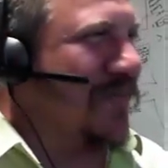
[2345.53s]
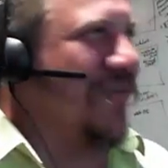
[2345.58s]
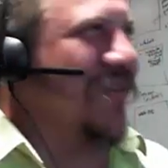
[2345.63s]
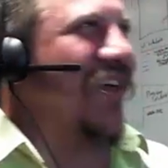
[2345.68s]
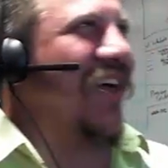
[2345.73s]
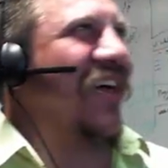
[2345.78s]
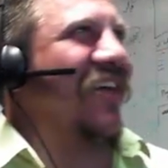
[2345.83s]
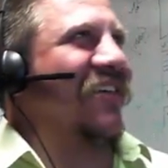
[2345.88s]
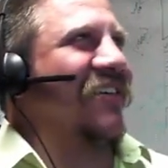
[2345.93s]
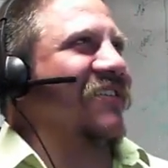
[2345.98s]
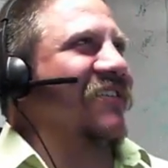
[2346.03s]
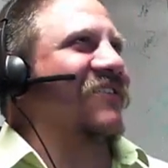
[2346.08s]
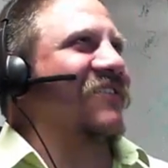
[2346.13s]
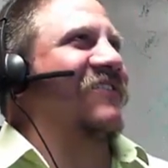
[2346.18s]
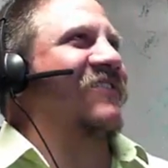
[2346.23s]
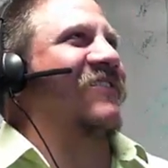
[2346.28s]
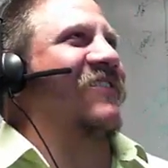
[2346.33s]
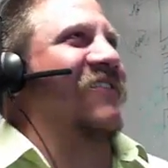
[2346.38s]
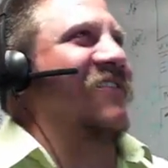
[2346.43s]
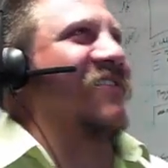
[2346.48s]
up with all this
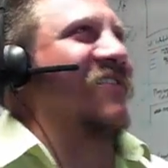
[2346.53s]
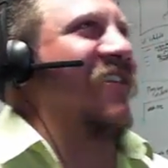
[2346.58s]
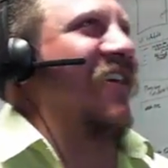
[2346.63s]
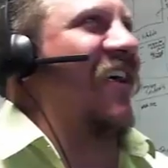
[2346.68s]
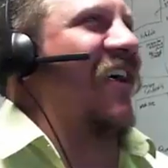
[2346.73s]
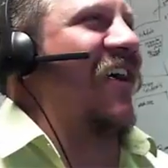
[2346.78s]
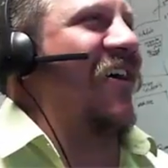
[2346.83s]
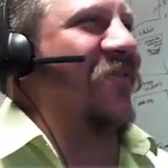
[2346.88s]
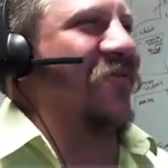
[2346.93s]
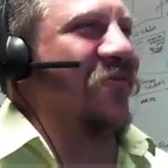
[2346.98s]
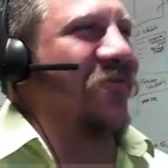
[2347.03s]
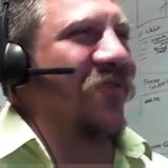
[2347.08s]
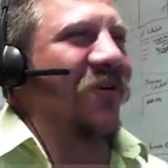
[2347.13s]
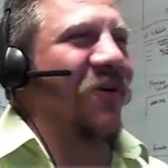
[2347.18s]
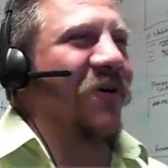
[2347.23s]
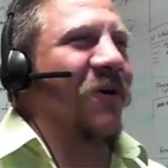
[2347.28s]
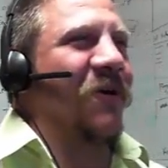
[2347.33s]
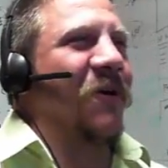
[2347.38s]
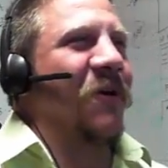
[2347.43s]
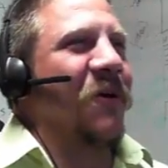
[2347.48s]
stuff?
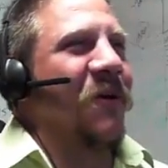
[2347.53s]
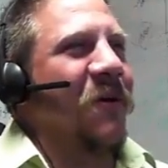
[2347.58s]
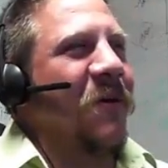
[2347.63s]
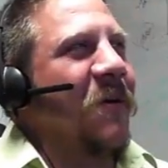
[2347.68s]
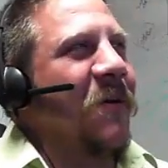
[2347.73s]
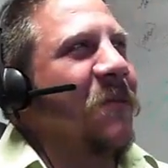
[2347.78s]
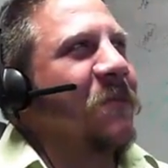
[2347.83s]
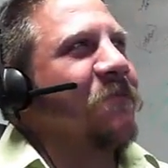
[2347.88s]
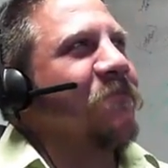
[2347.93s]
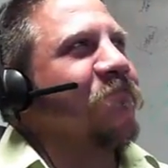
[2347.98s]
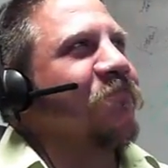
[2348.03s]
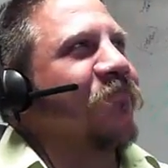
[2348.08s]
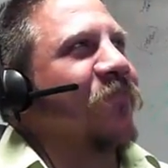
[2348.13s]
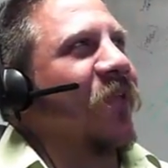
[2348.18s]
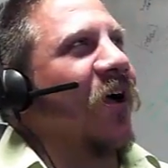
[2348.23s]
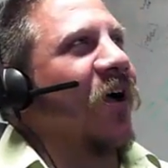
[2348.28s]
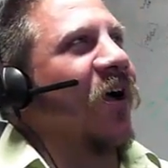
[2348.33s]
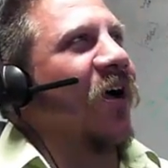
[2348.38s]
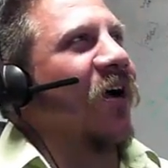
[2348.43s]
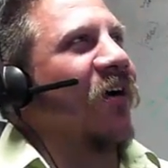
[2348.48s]

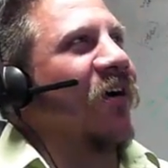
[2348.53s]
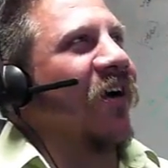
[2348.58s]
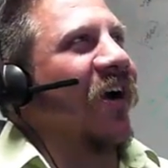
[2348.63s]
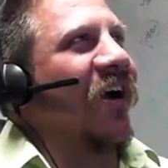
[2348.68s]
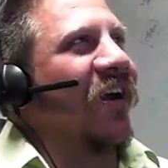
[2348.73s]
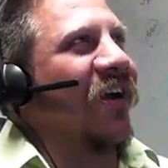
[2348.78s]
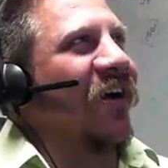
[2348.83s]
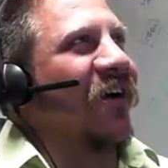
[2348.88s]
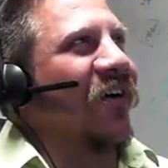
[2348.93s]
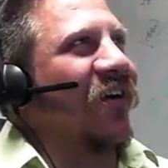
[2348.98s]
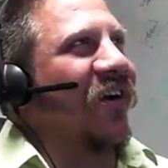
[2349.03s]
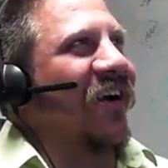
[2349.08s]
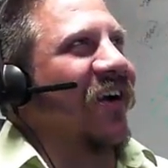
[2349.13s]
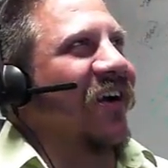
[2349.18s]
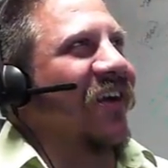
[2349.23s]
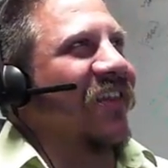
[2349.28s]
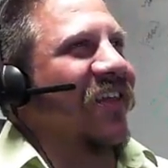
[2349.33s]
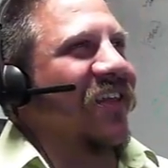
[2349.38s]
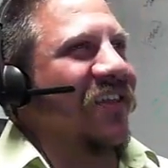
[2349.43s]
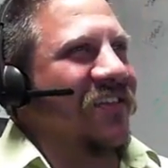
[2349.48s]
All
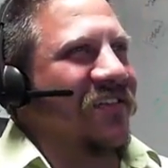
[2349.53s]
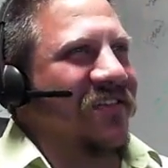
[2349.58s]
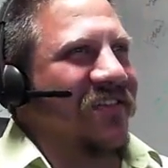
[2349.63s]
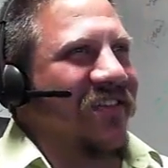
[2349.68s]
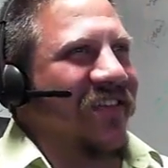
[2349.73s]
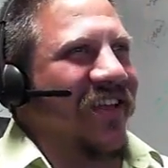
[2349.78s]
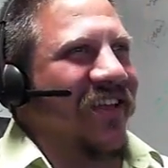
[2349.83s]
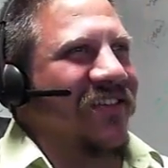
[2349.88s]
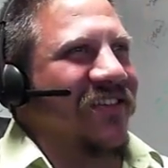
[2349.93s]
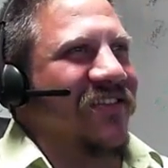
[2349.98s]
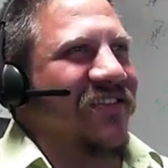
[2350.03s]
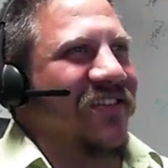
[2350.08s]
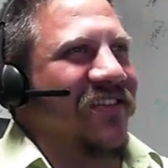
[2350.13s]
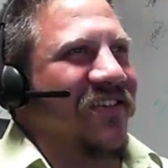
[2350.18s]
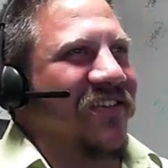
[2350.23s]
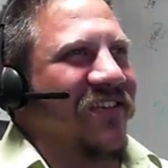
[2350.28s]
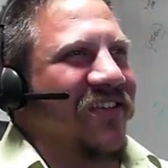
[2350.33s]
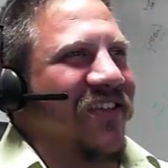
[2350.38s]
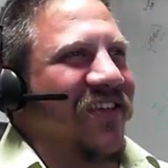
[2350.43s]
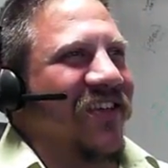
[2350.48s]
right. That's
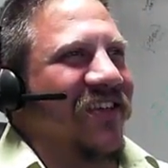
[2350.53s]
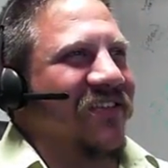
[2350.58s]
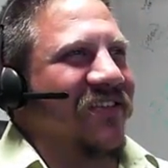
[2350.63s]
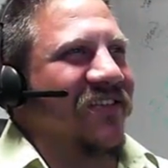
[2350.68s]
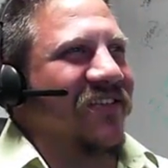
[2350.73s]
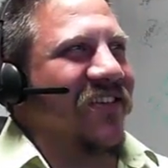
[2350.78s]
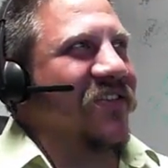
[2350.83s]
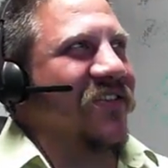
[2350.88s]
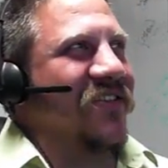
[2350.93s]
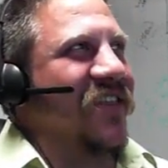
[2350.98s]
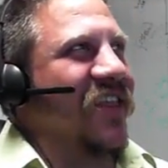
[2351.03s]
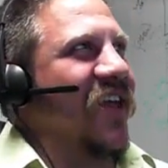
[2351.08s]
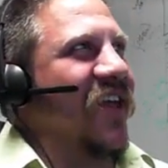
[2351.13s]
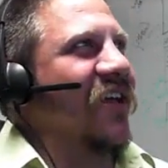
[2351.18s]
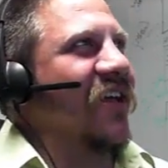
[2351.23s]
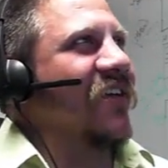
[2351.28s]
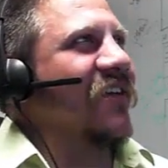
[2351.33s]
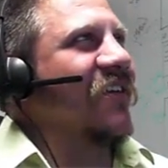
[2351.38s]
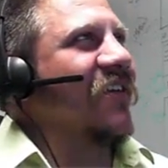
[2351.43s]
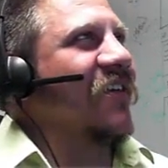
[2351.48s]
enough of
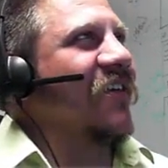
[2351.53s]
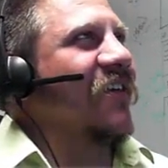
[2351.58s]
that.